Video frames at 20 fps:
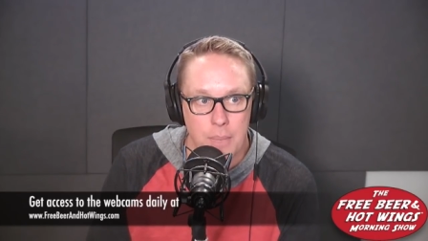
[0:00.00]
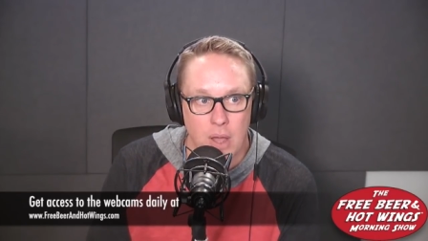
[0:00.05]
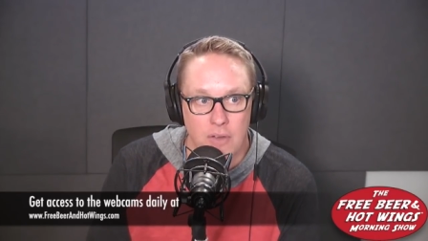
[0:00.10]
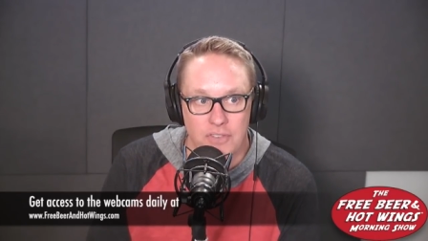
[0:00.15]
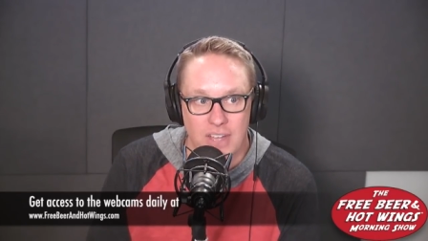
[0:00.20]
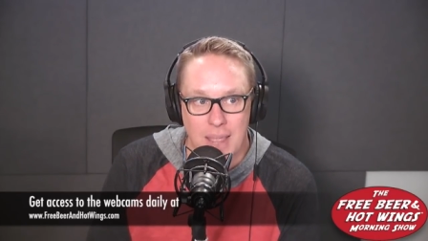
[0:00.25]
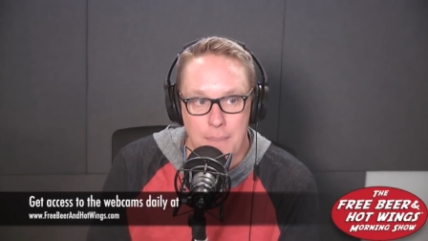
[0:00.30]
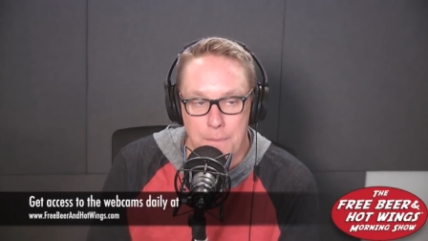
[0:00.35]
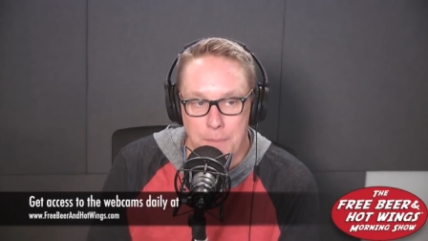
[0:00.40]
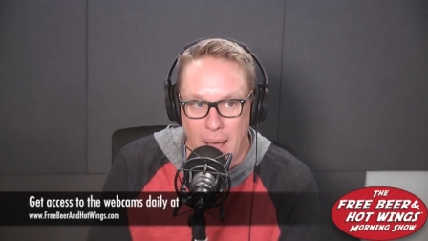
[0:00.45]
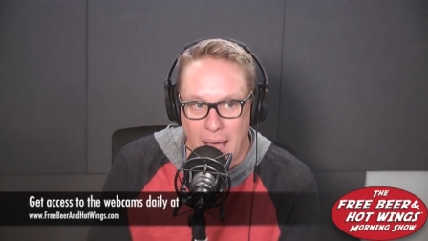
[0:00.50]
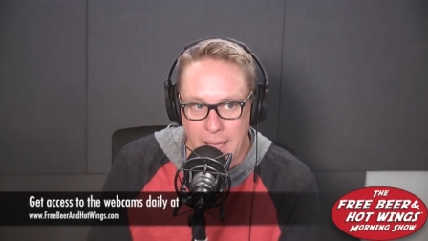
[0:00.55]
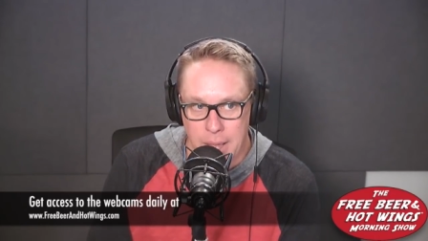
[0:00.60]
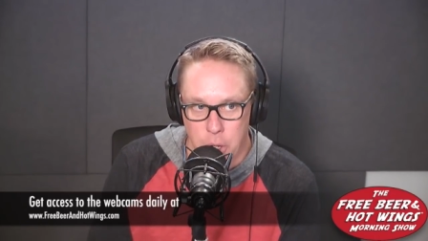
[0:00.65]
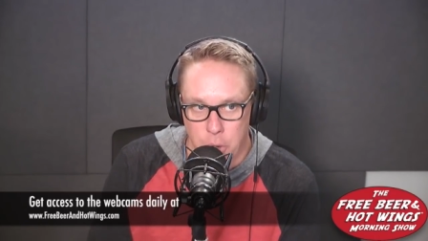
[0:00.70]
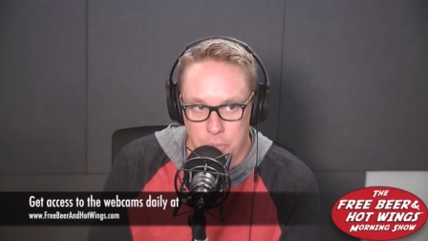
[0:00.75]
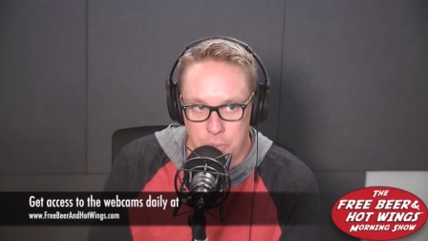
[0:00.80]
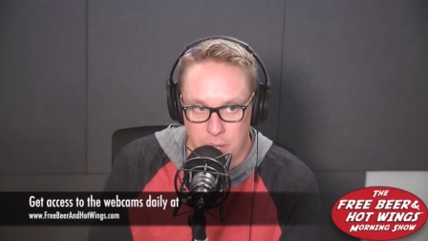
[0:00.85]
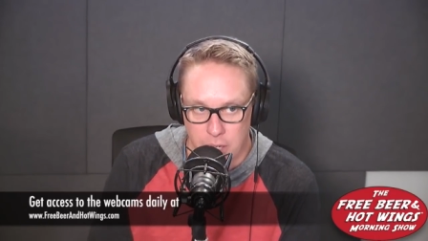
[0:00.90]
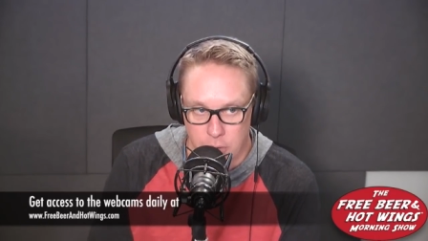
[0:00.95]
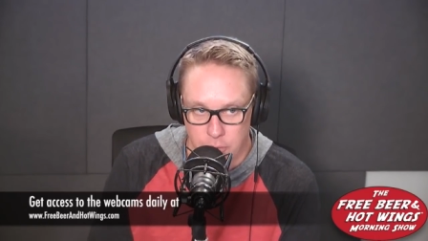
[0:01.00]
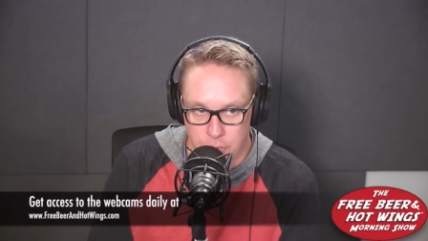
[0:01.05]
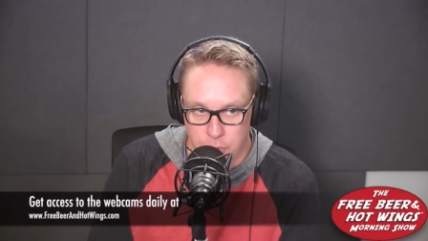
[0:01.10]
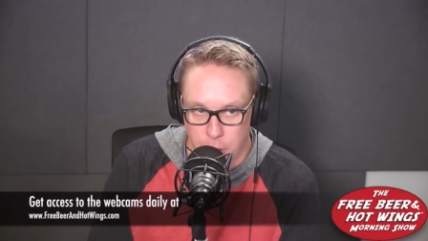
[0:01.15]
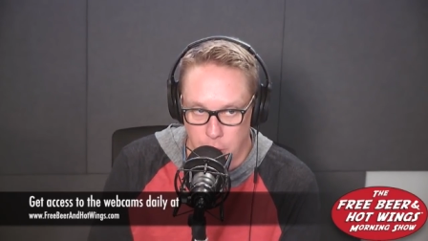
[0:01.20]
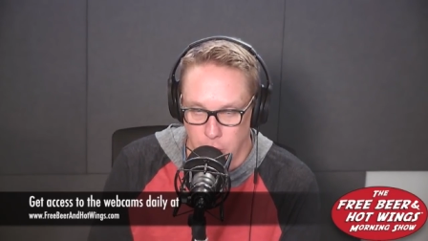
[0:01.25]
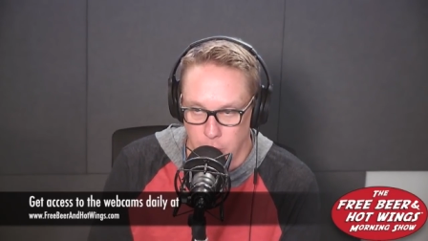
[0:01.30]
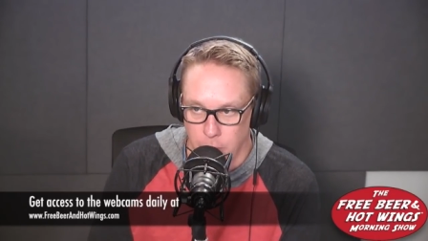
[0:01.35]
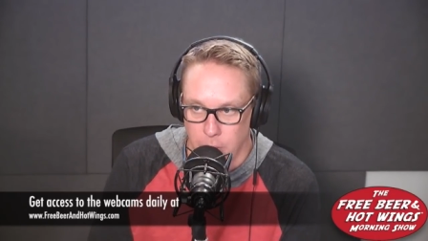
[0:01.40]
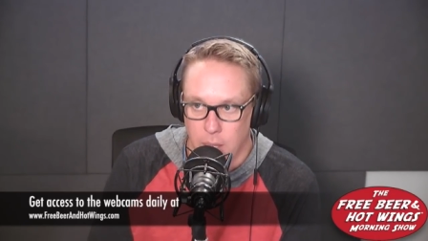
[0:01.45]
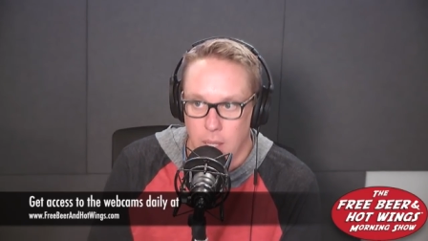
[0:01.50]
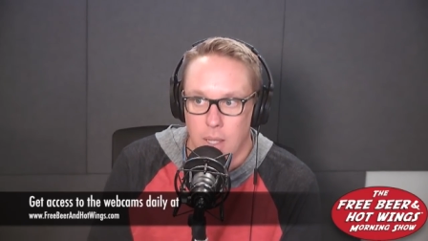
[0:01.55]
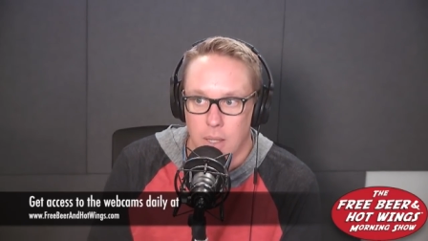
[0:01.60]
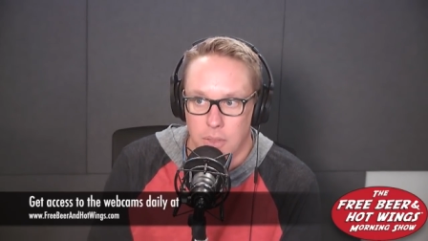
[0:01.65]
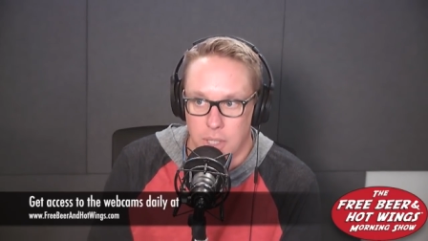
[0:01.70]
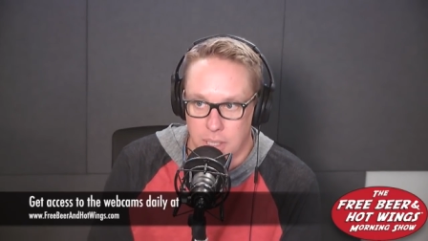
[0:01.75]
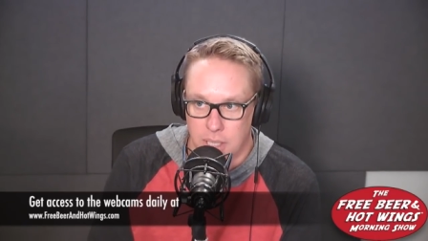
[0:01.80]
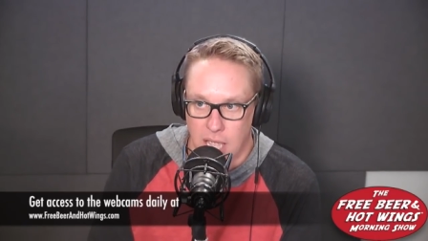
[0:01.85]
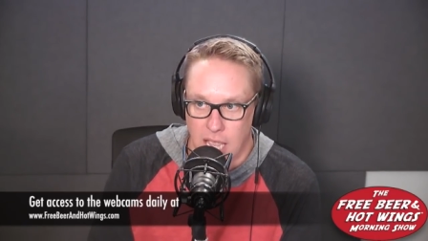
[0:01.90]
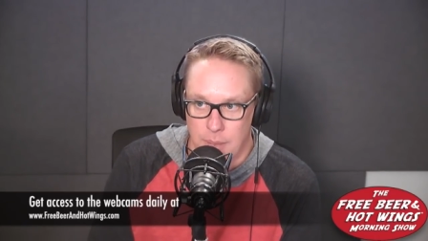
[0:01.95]
of a biopic film
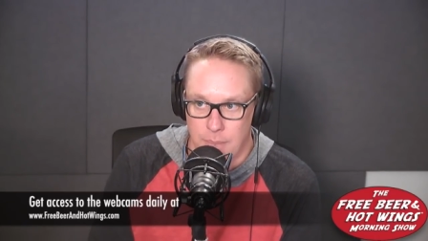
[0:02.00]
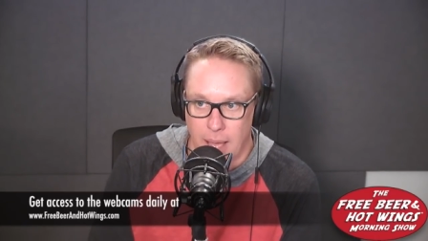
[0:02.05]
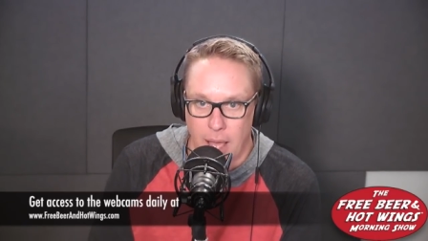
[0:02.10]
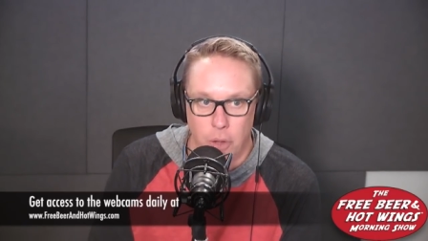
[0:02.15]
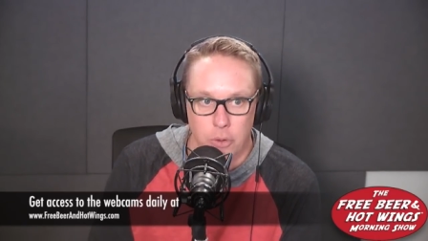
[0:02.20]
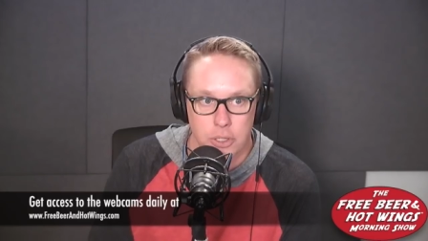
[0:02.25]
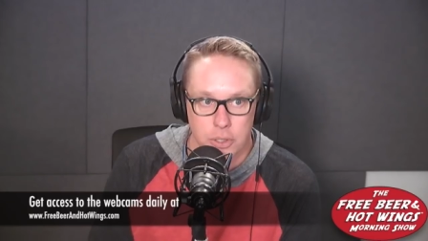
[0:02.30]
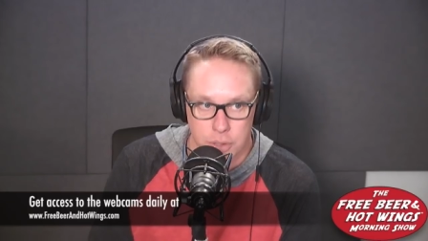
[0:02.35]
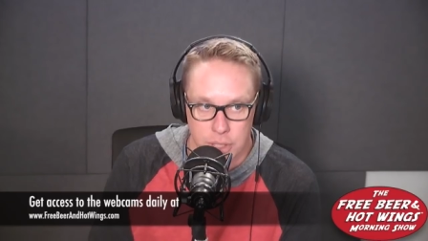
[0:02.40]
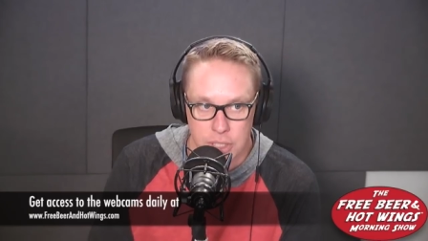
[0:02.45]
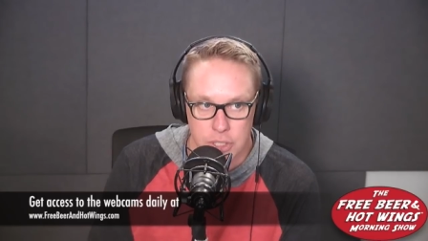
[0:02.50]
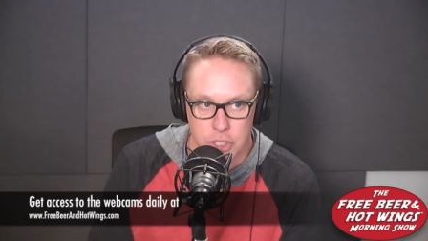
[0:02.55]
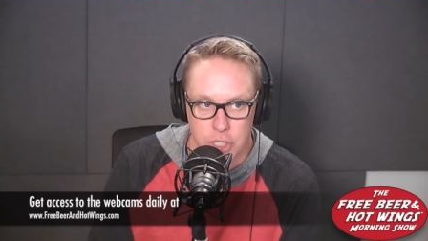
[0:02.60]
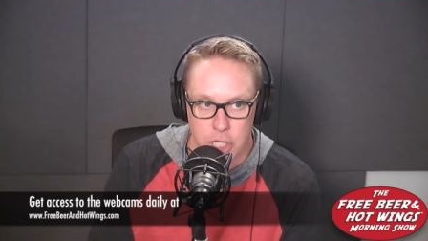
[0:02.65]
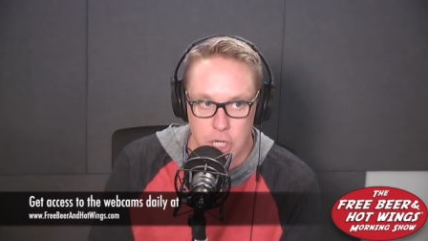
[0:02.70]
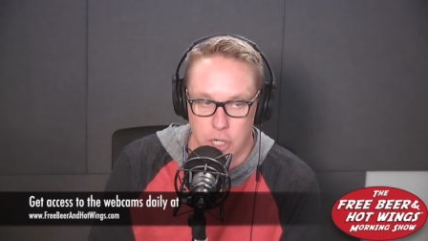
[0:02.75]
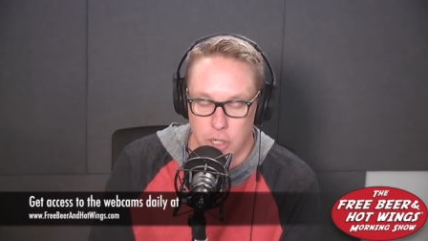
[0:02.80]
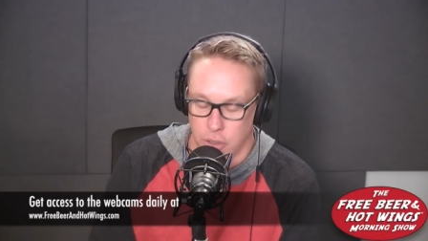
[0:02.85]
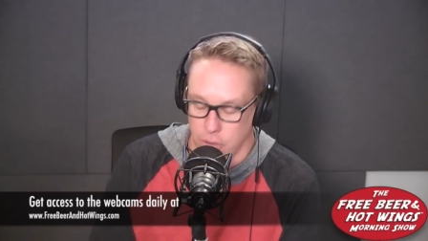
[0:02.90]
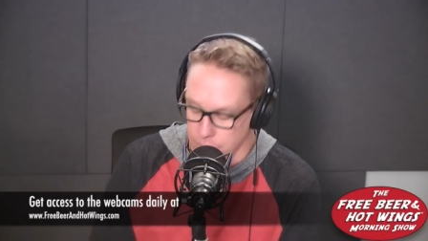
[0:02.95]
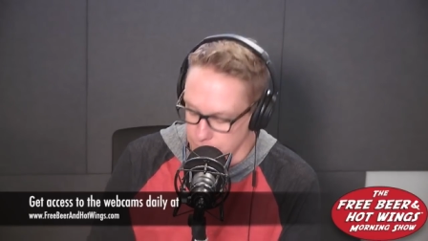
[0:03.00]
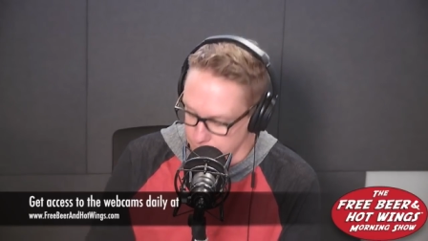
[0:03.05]
that came out this year.